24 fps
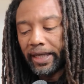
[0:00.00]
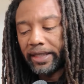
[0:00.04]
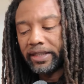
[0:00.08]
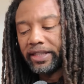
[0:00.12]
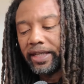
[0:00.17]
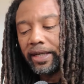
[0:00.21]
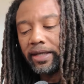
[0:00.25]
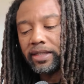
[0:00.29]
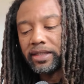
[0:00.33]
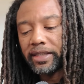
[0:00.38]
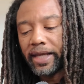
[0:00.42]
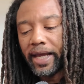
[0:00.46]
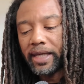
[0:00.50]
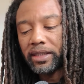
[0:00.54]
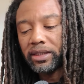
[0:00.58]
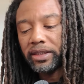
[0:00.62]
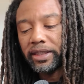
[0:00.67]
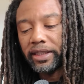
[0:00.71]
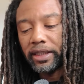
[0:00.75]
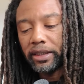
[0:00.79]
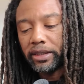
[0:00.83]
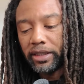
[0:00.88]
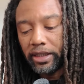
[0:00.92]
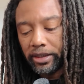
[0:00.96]
And there's
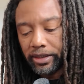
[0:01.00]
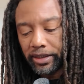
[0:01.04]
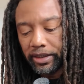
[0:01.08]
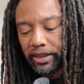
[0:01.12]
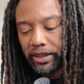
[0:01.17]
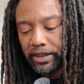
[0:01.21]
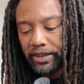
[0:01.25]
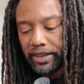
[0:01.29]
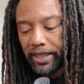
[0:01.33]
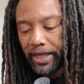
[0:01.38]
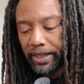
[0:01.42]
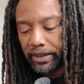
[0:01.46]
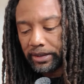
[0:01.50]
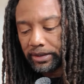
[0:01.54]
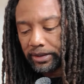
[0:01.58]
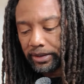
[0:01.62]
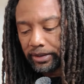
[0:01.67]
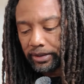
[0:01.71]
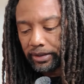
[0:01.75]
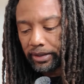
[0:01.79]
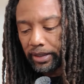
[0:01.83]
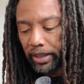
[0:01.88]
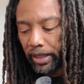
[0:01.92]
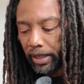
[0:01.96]
actually another
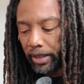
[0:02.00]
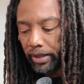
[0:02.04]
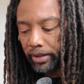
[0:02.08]
connection